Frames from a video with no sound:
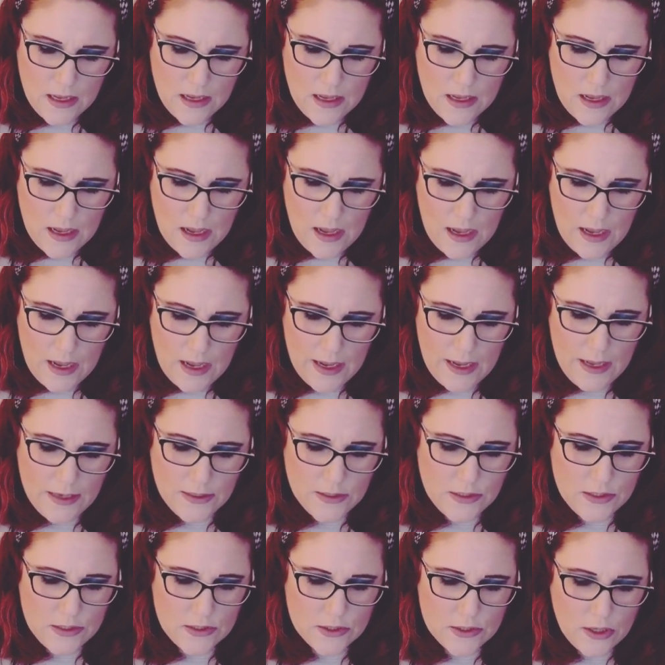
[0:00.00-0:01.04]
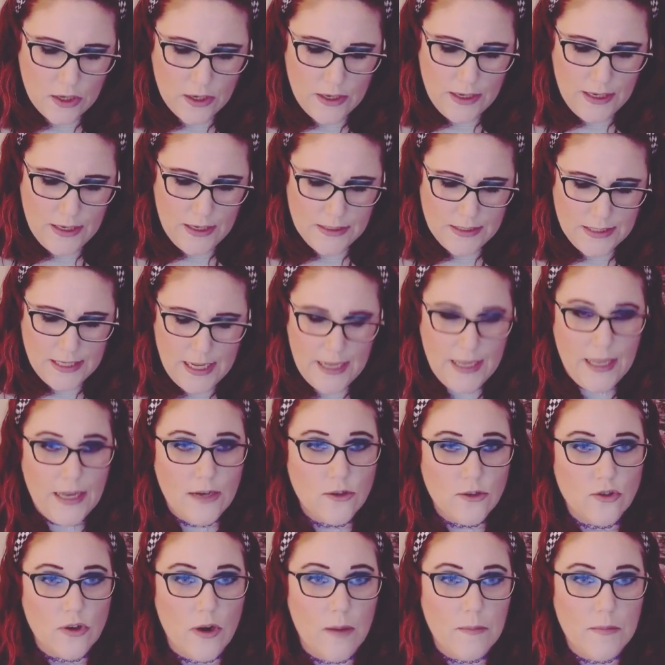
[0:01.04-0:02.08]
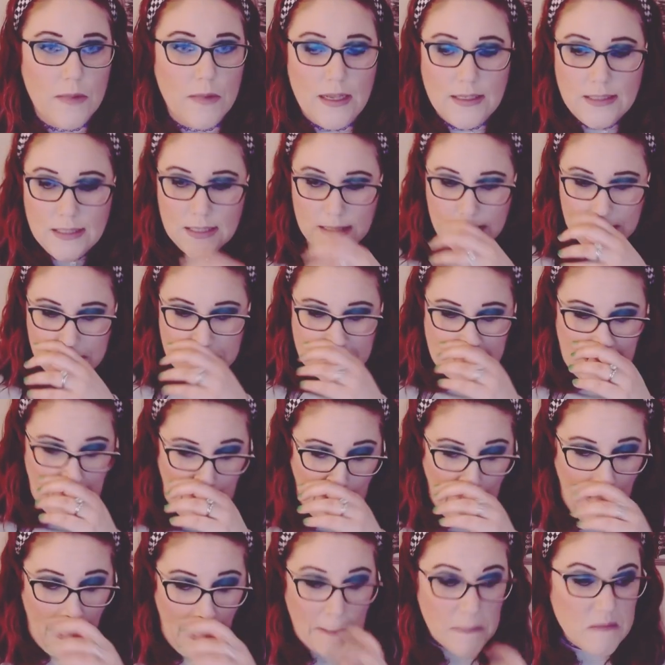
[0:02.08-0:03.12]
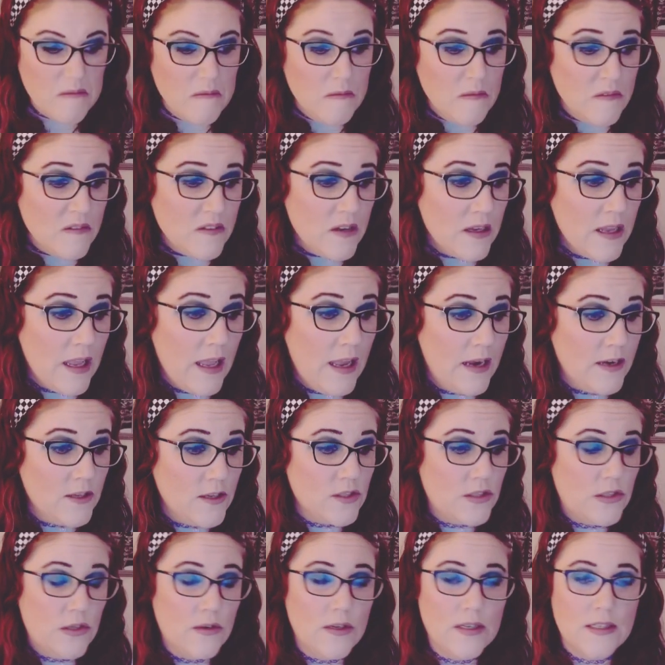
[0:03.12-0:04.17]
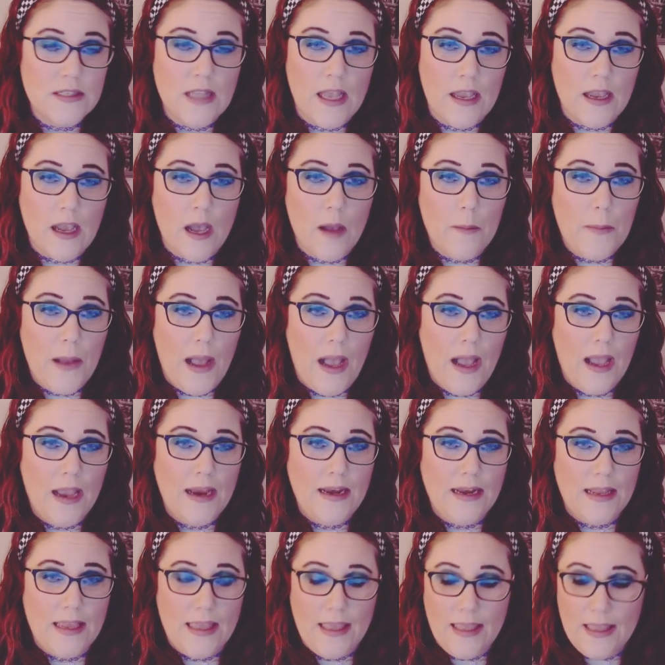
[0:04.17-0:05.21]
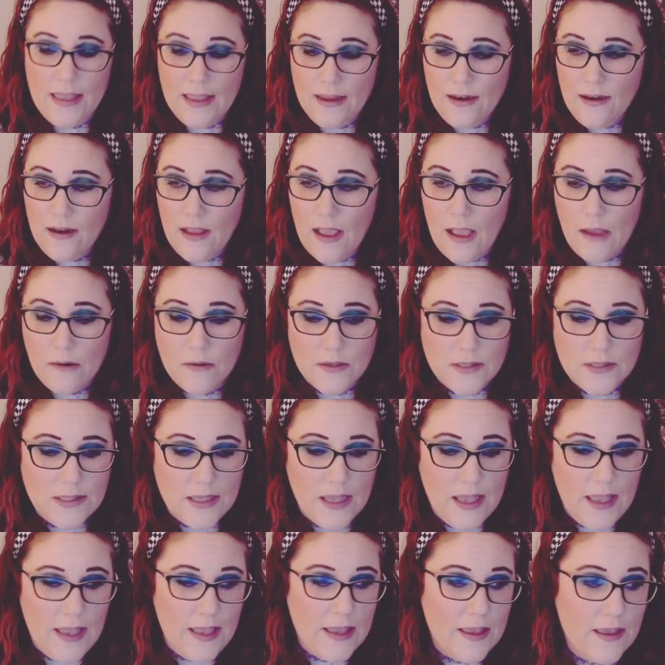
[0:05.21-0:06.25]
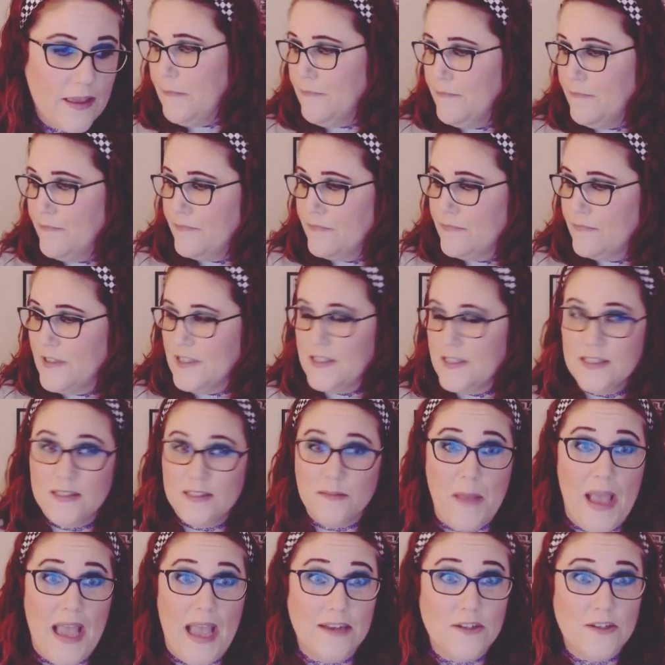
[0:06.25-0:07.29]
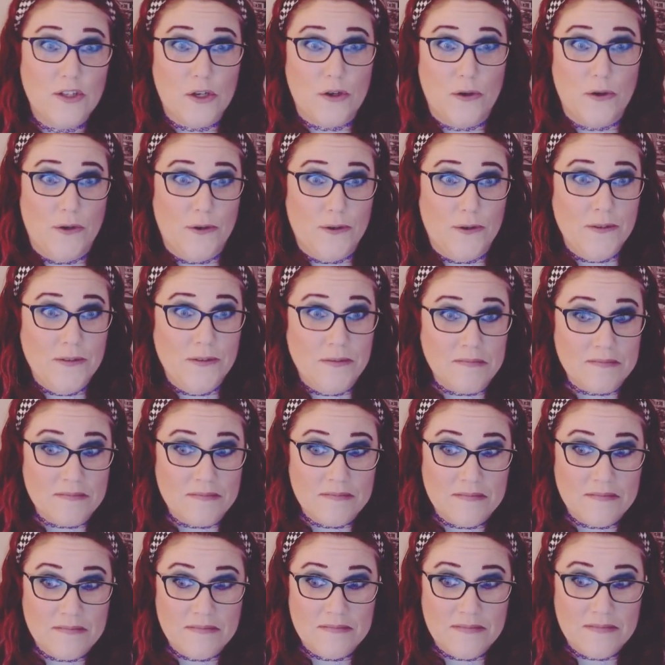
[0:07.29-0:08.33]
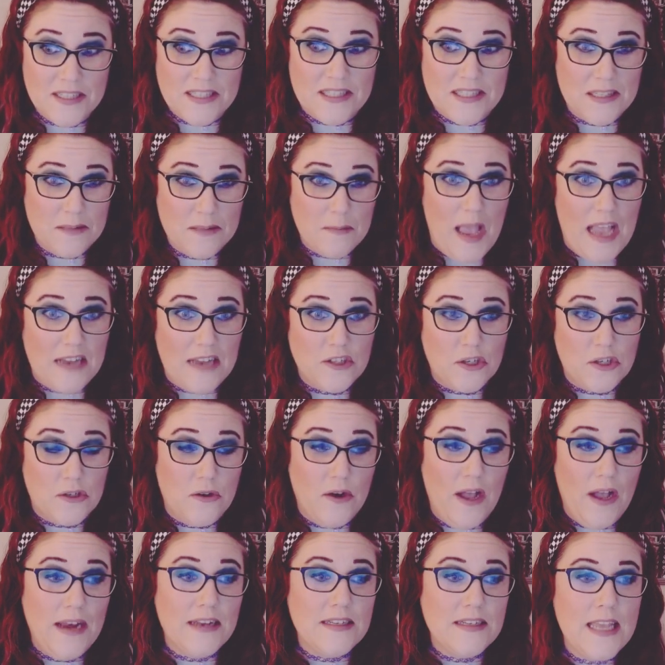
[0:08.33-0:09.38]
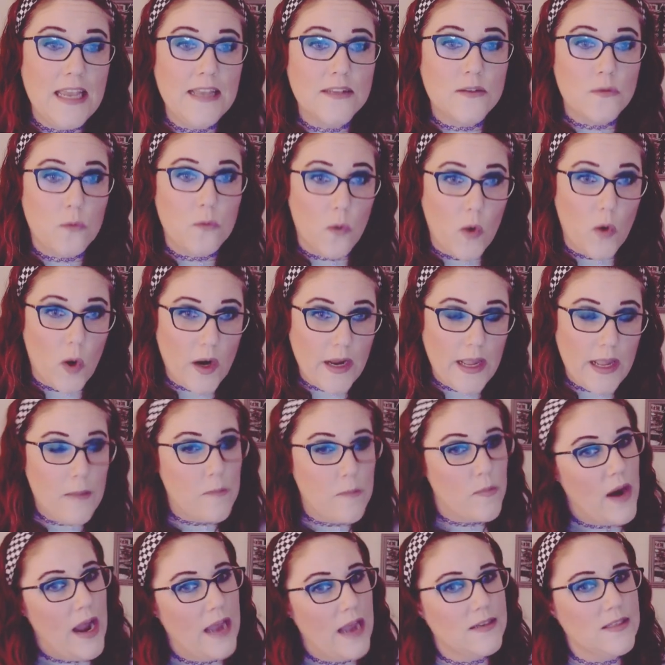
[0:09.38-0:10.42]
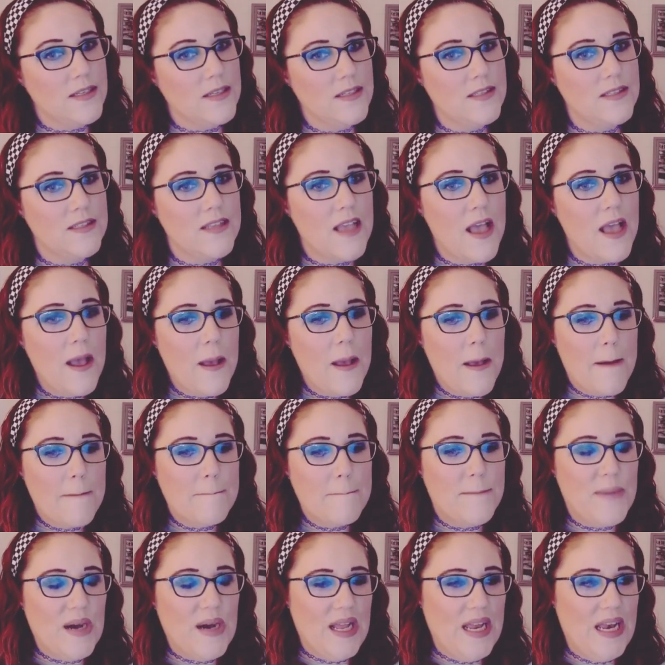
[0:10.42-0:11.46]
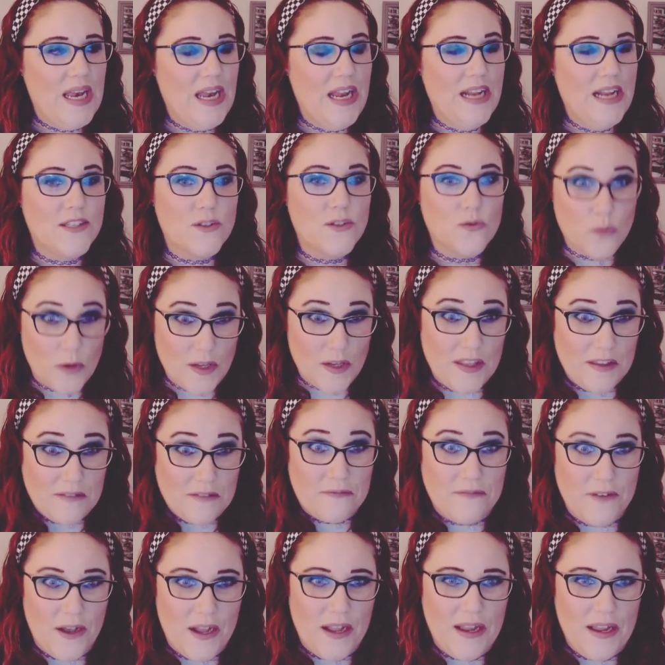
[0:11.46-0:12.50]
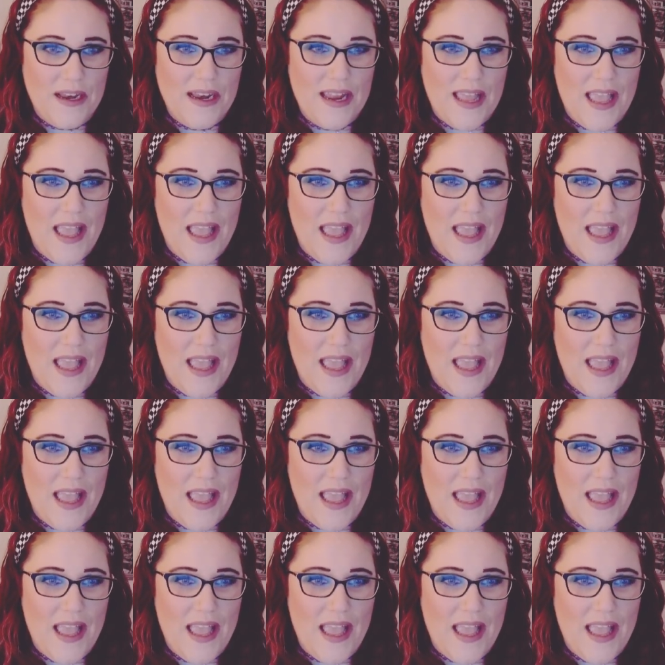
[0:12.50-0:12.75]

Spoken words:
I started taking drum lessons, and as soon as I got behind a kit, I was like, this is magical. This is magical. And it takes work and practice, but it's really fun.